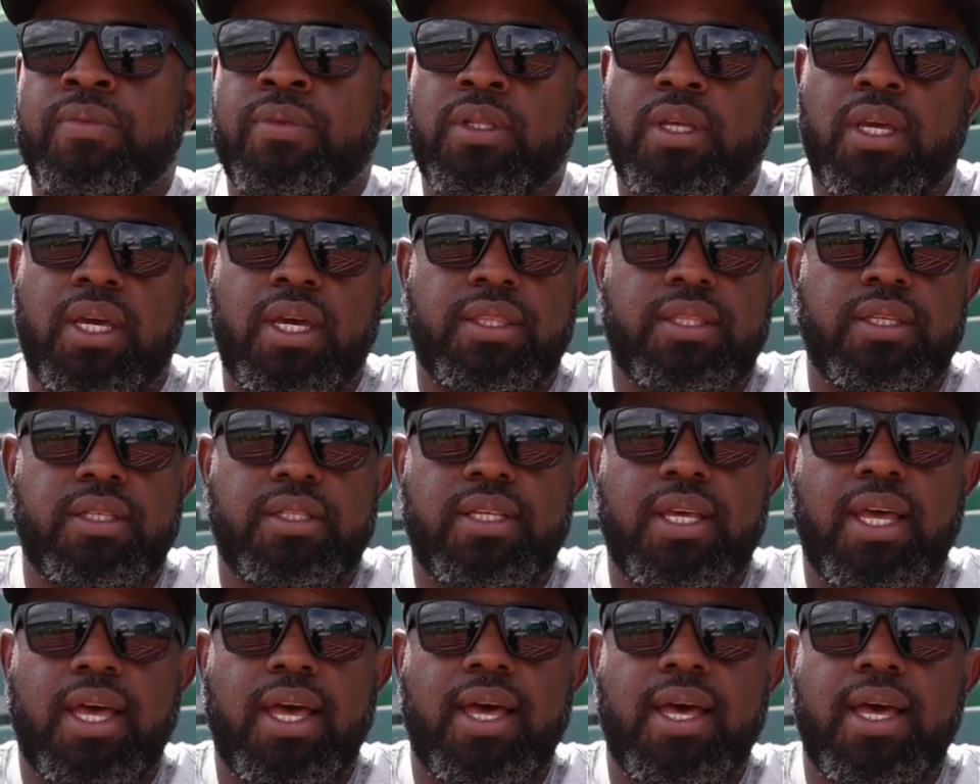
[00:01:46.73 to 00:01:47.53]
At the
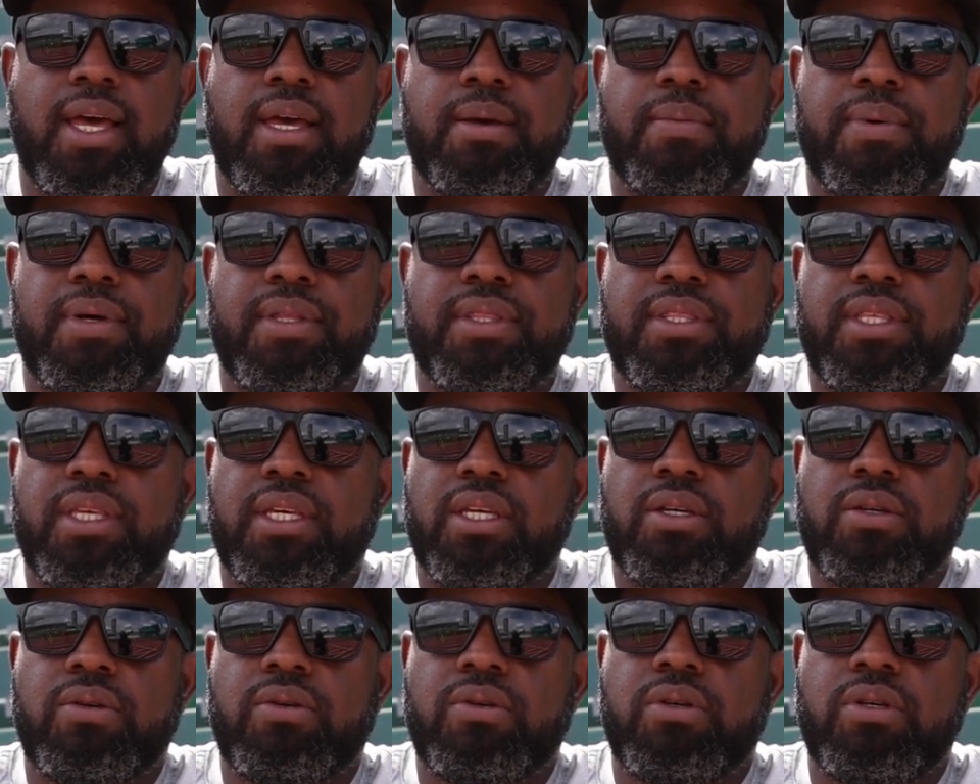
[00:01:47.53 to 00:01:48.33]
time, I think,
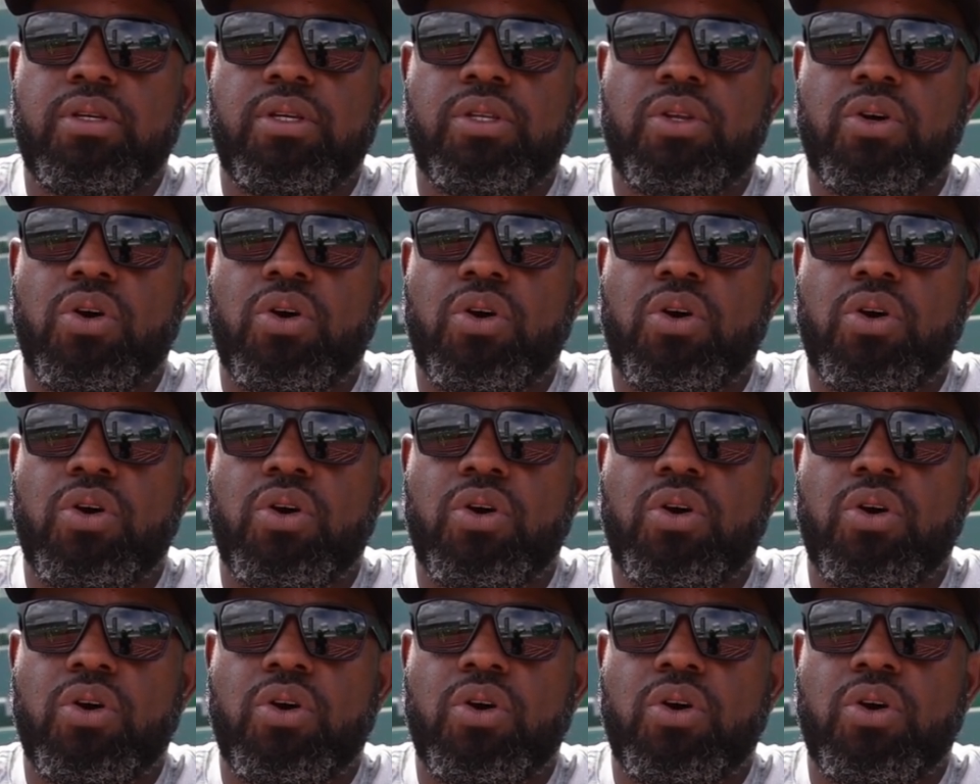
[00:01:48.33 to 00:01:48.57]
you know,